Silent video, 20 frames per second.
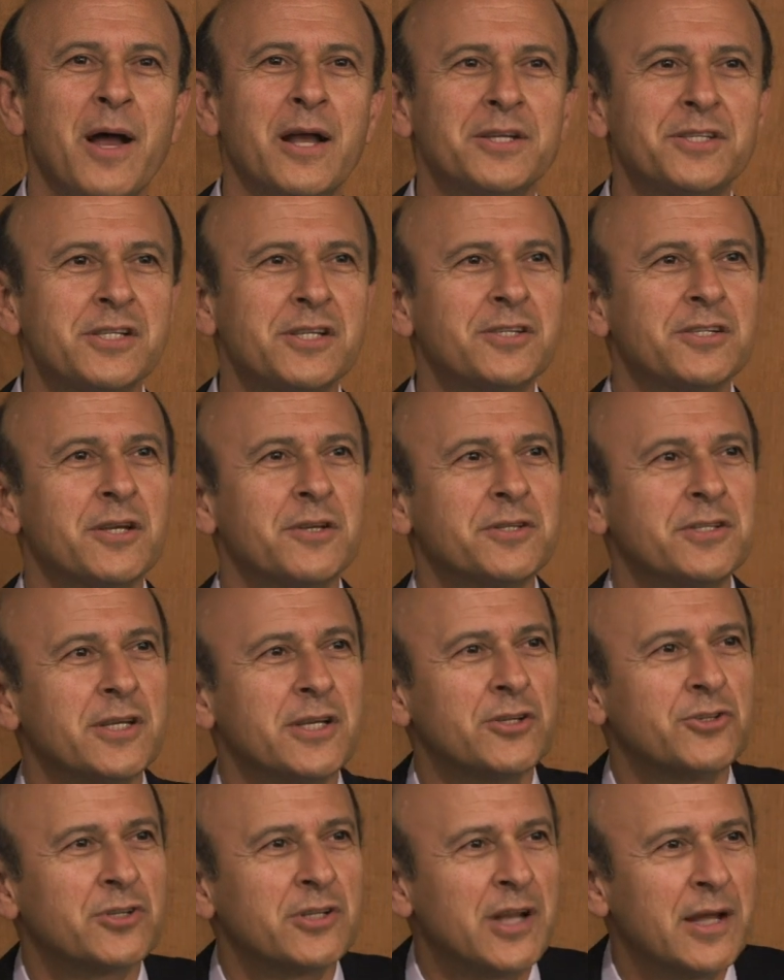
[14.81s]
Policy
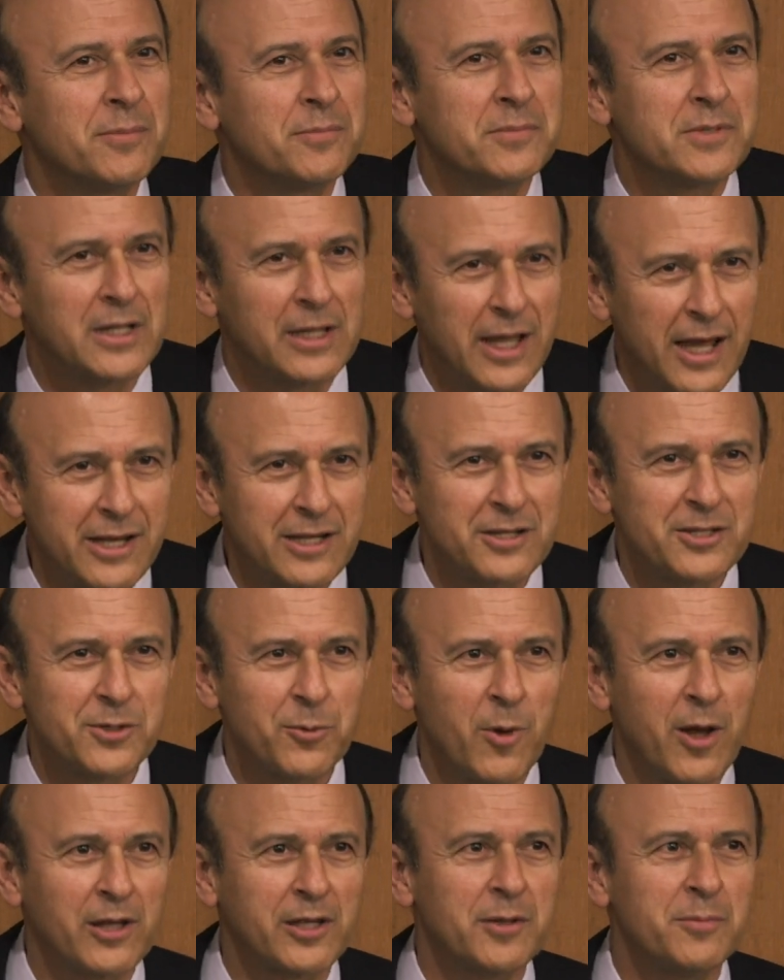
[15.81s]
Association. I'm delighted
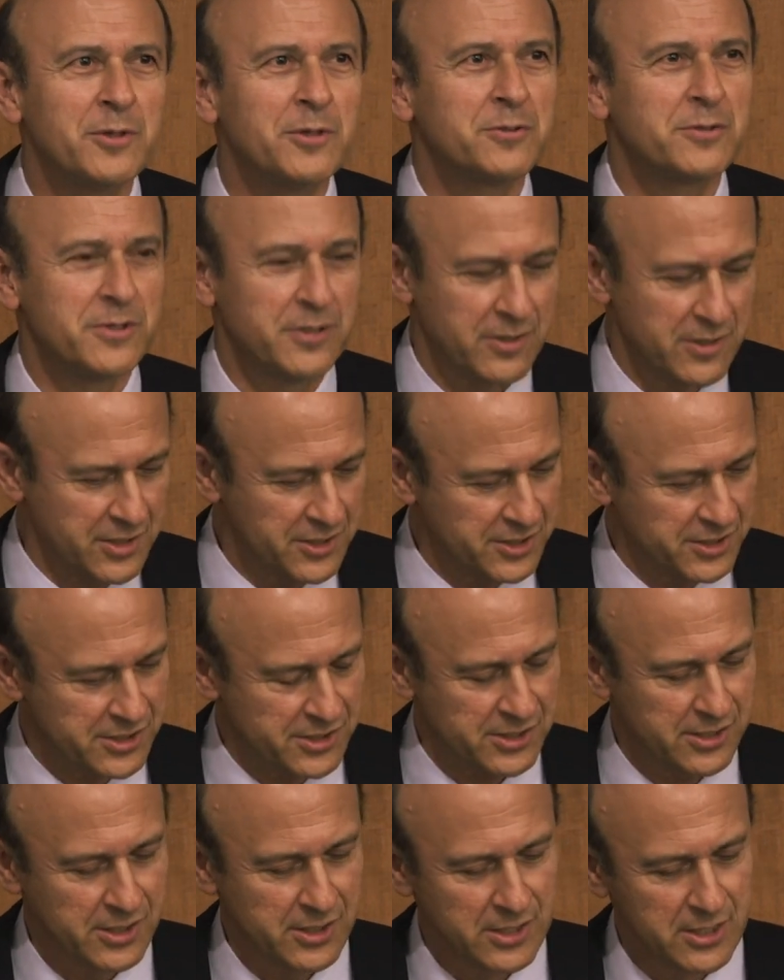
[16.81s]
to welcome you to
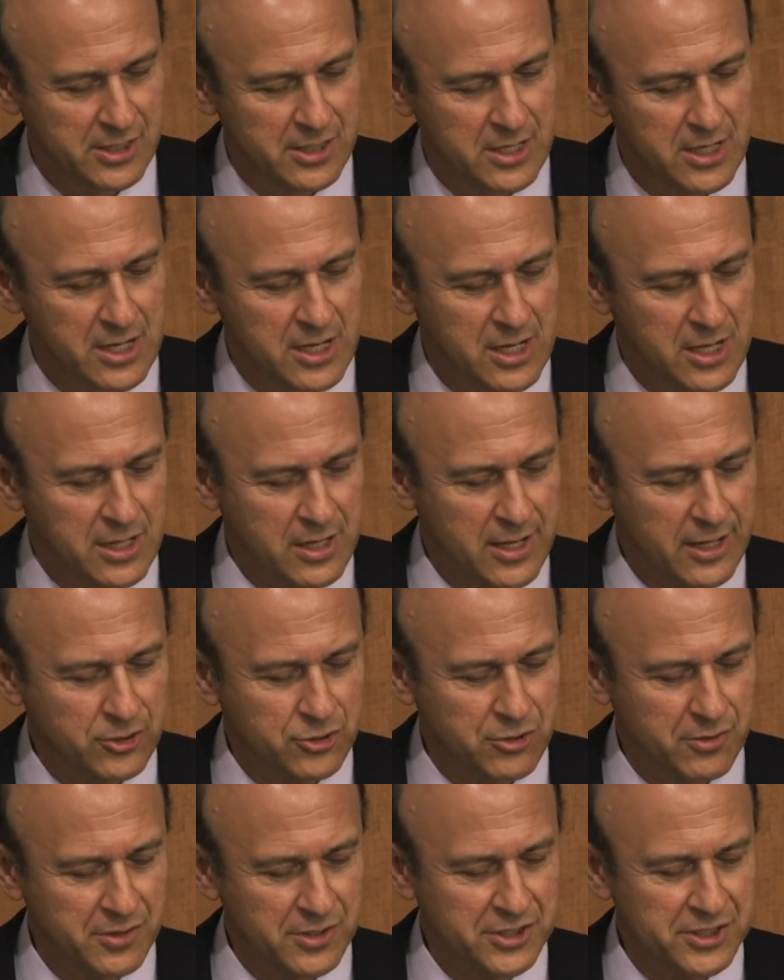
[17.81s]
this
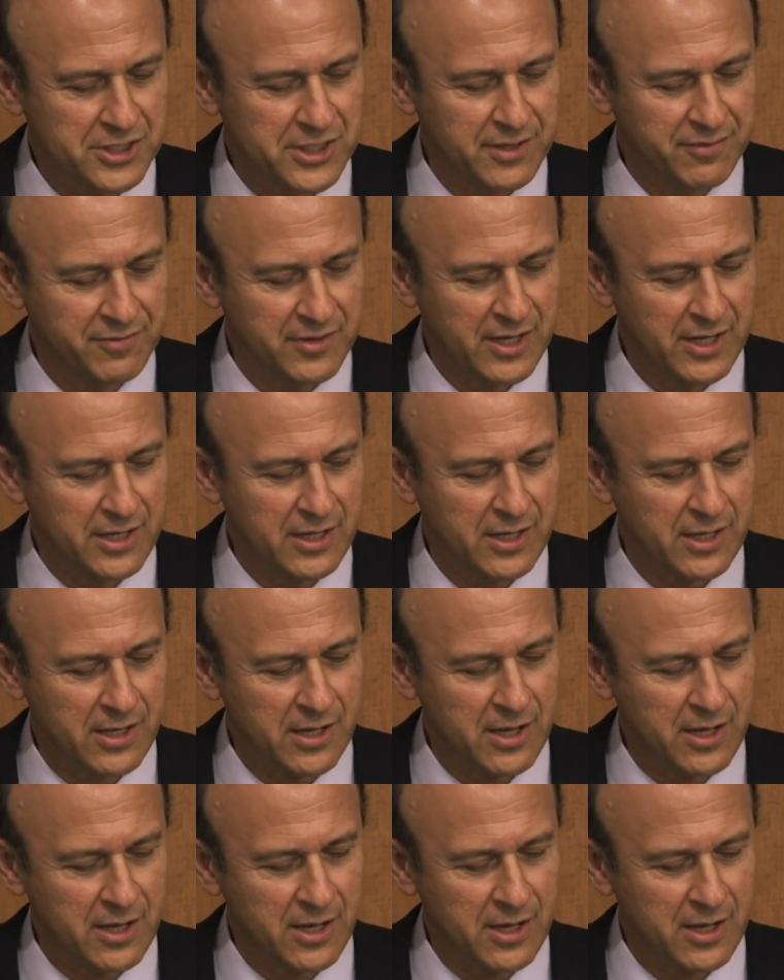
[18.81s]
lecture this evening.